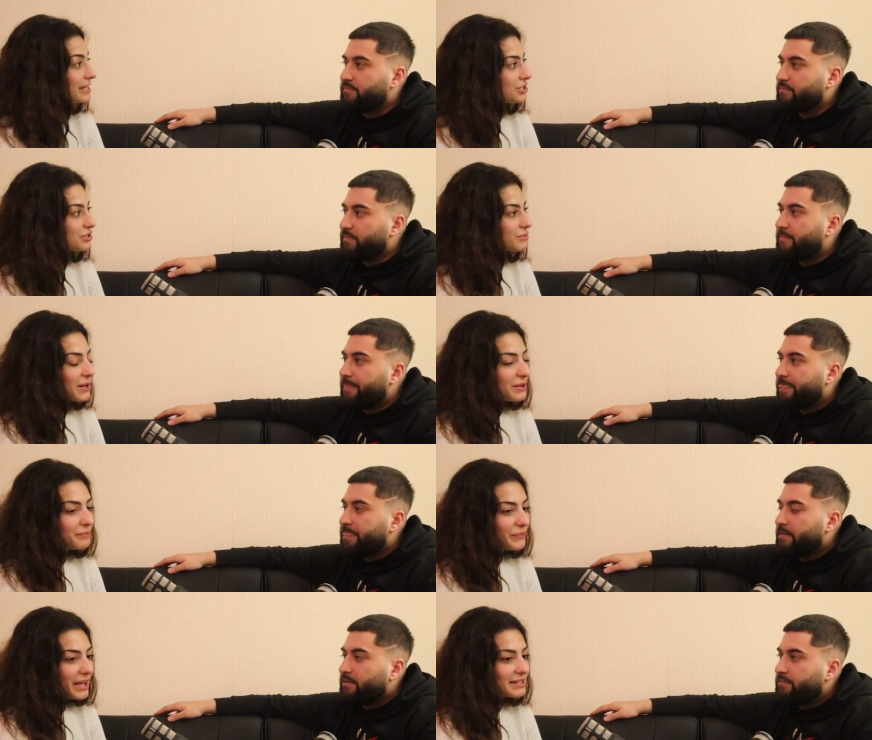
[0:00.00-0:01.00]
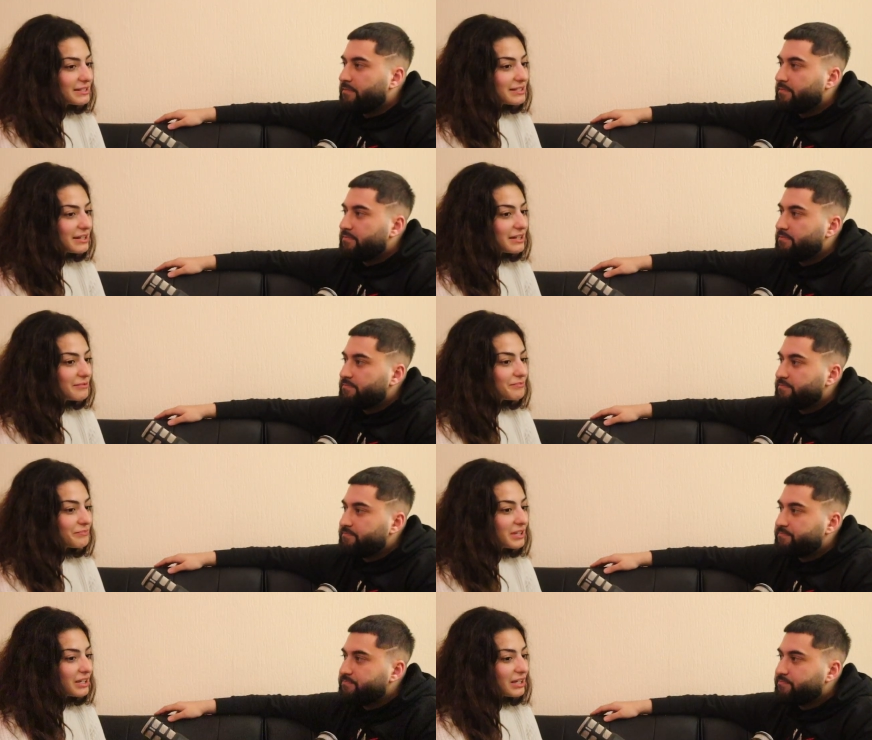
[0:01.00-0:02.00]
Speaker 1: as well, and um,
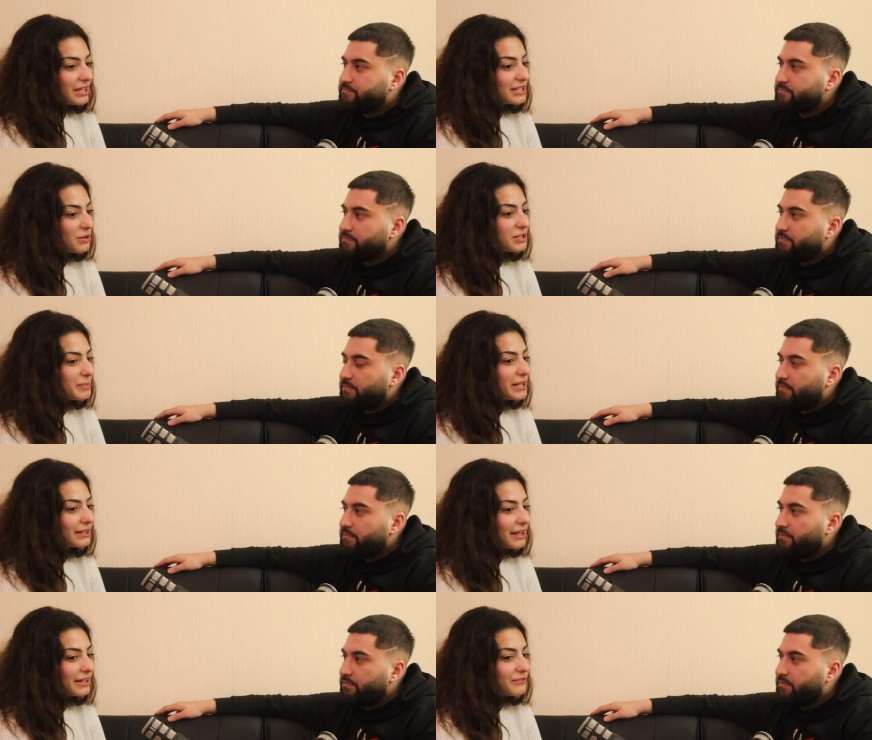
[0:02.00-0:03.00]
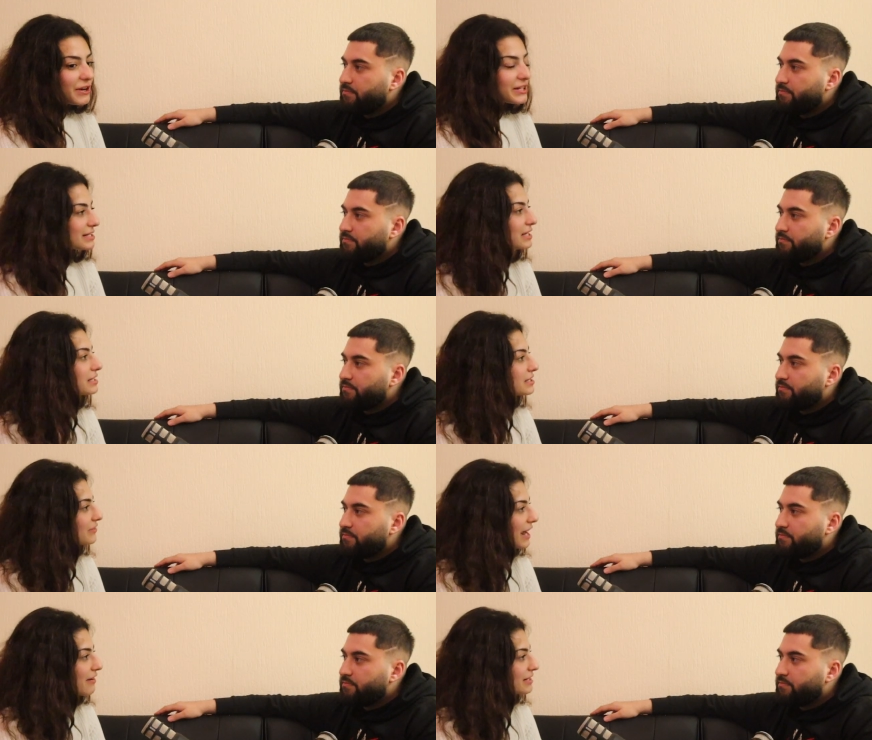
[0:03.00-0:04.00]
he's always been like a very assertive
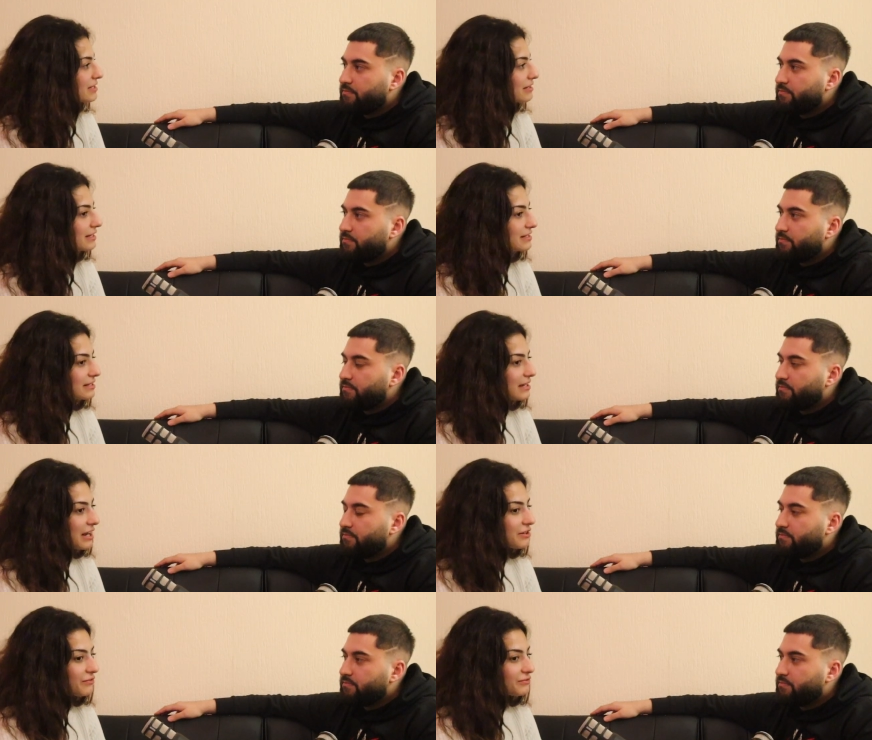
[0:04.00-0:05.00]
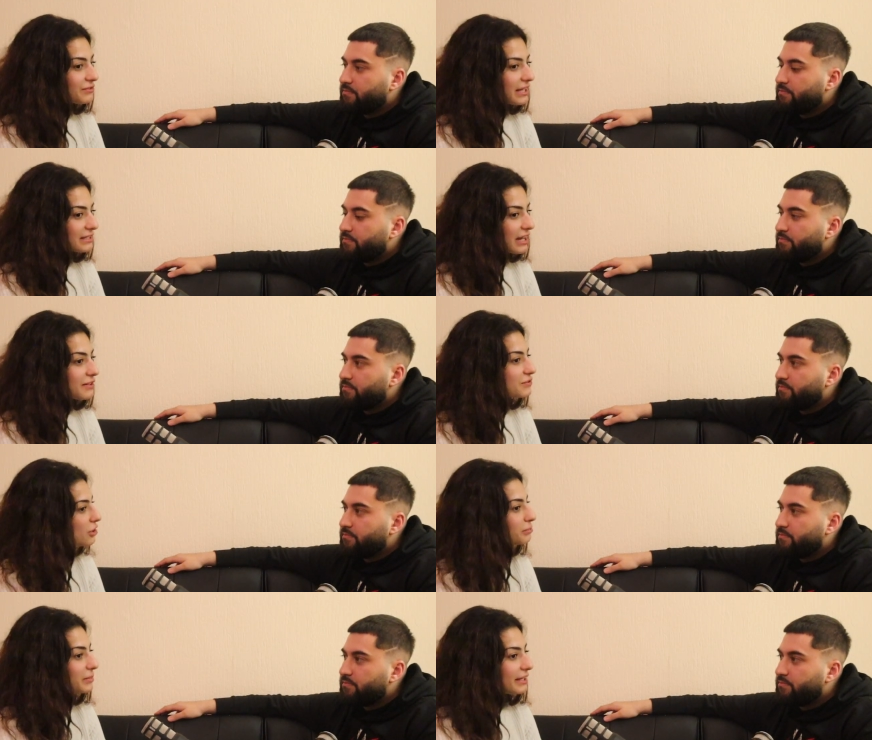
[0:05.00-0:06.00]
character. That's kind of that's kind of
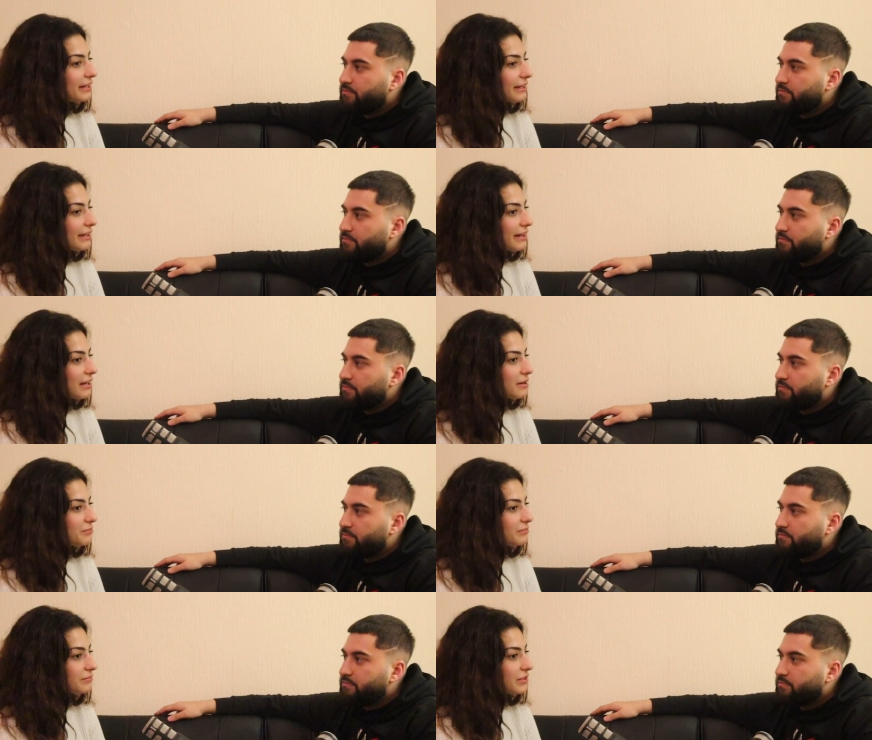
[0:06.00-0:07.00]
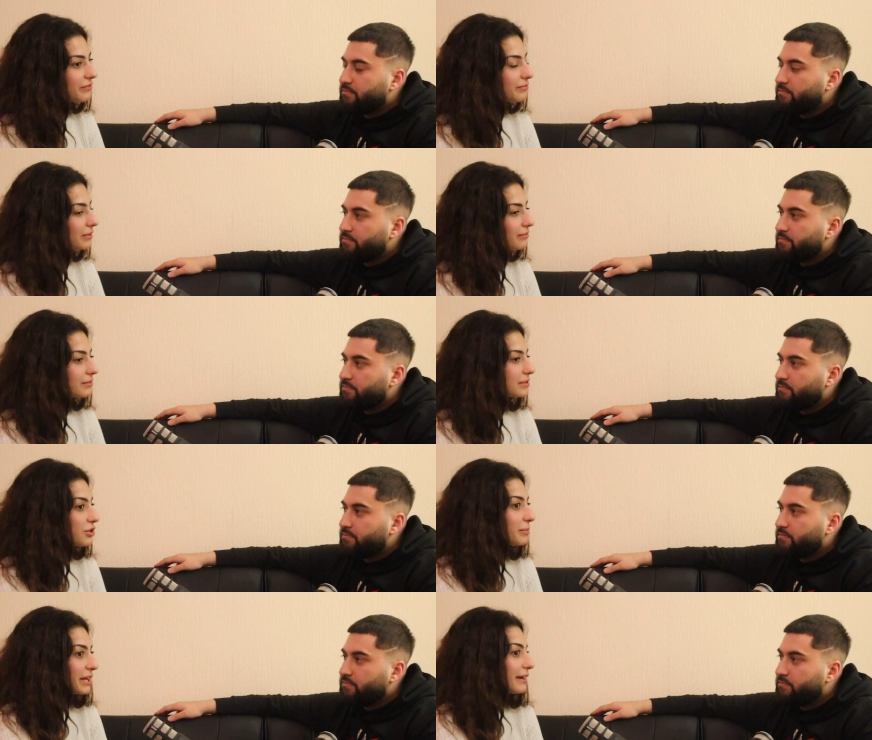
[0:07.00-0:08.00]
told me um, the,
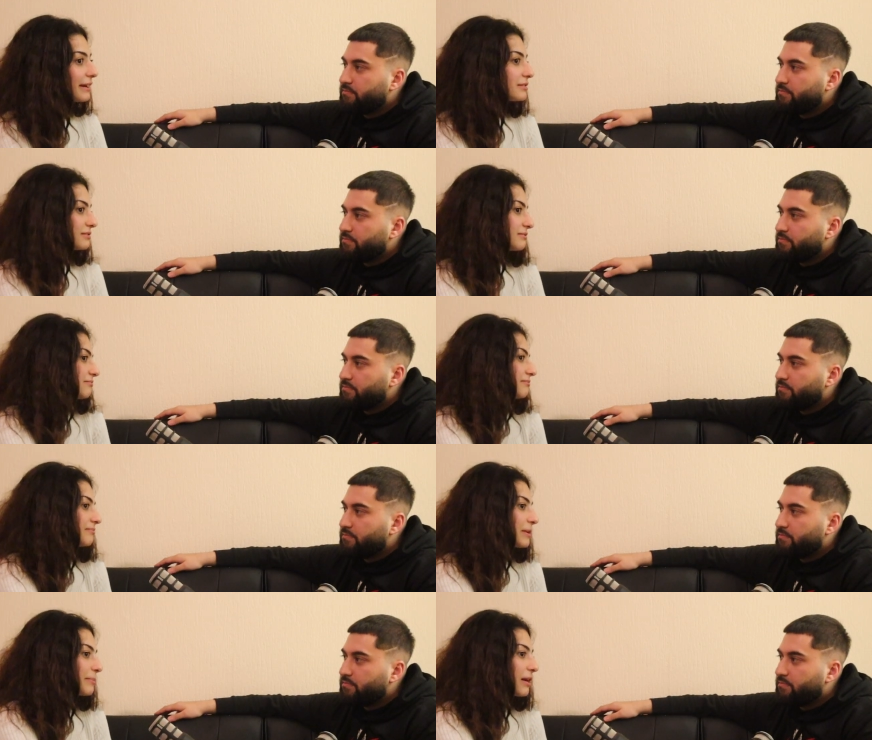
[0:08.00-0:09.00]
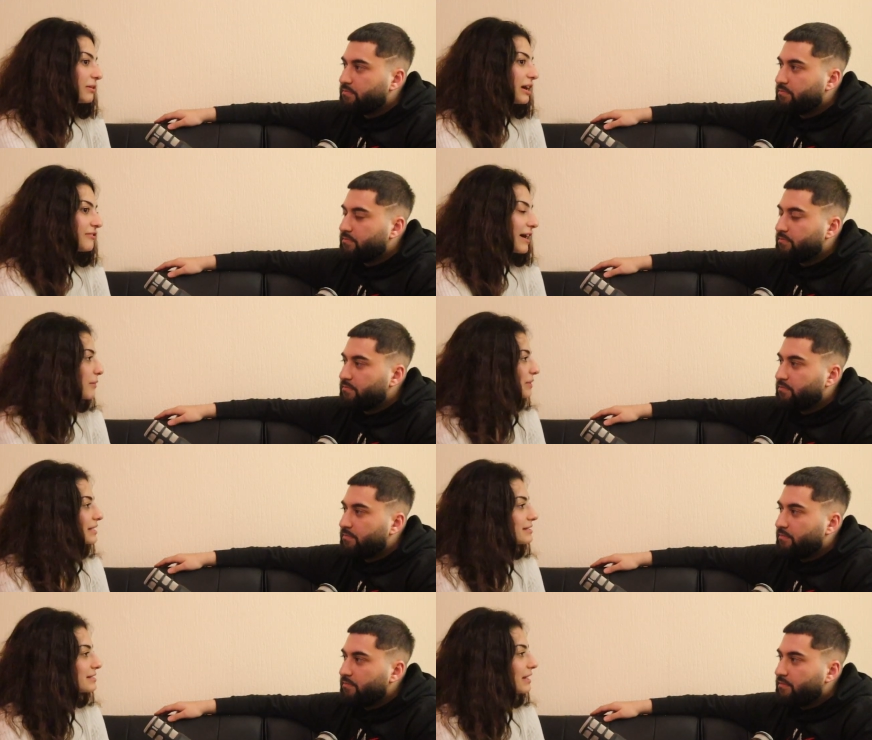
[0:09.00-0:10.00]
told me about life how it
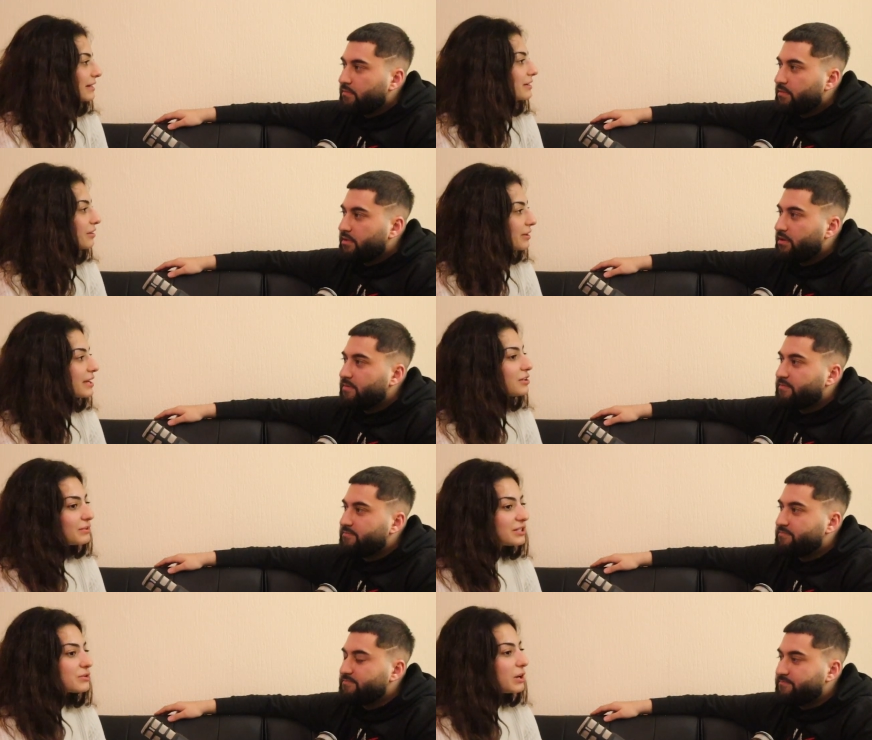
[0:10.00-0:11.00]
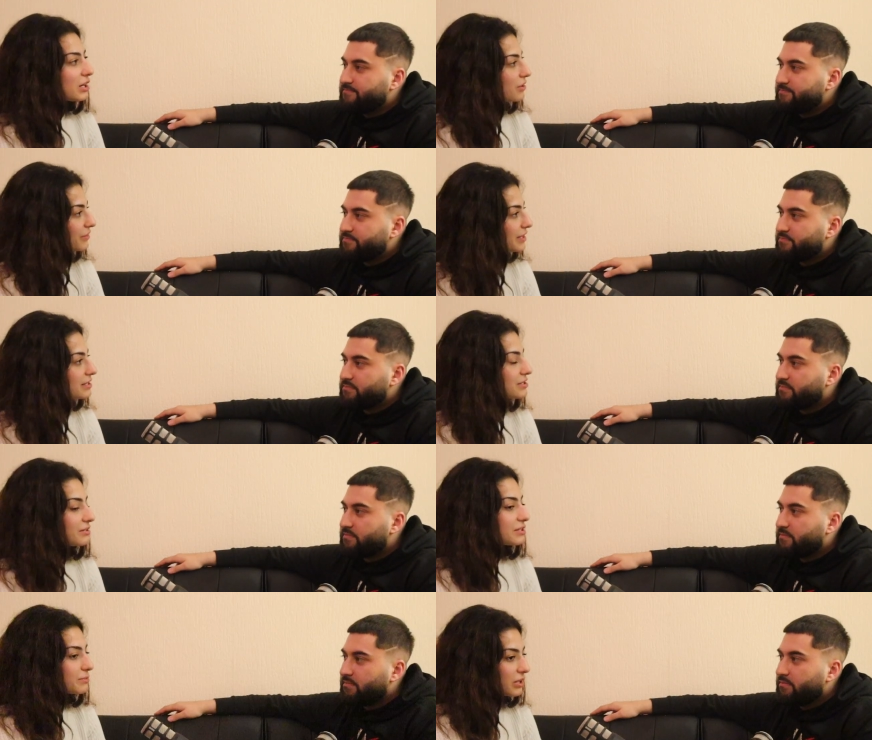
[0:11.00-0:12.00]
is. Like okay, yeah. you need to work on this, you
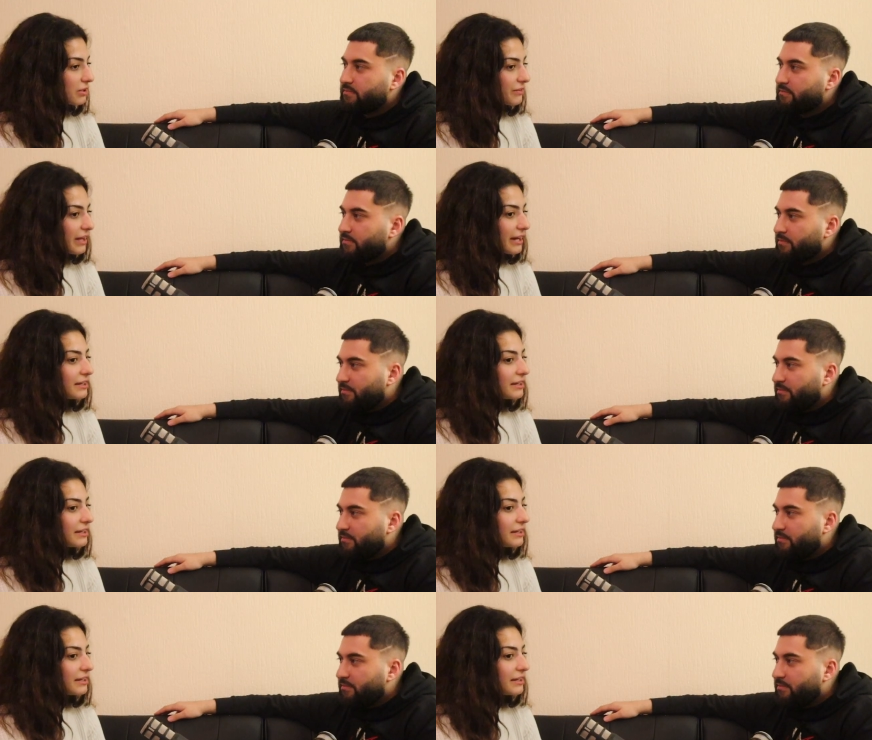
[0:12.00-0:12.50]
need to work on that.